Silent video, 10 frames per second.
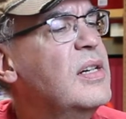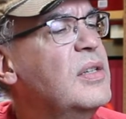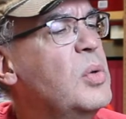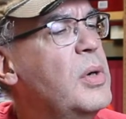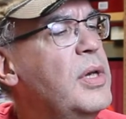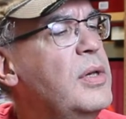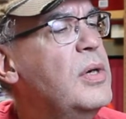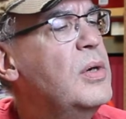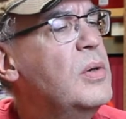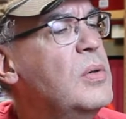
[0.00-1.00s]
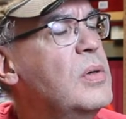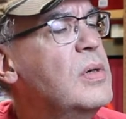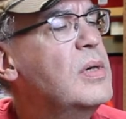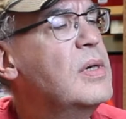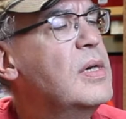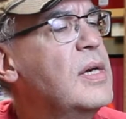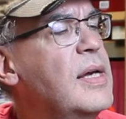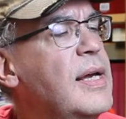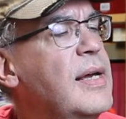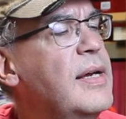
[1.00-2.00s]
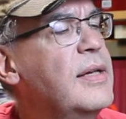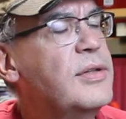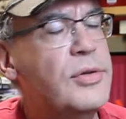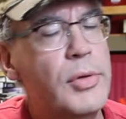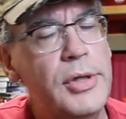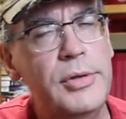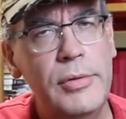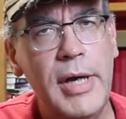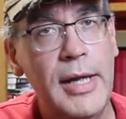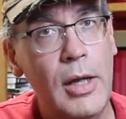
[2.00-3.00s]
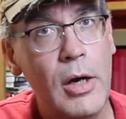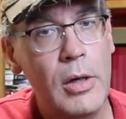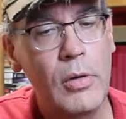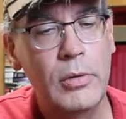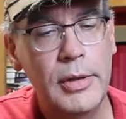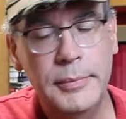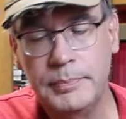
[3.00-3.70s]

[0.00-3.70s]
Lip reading: 22, and it's 22 LR only.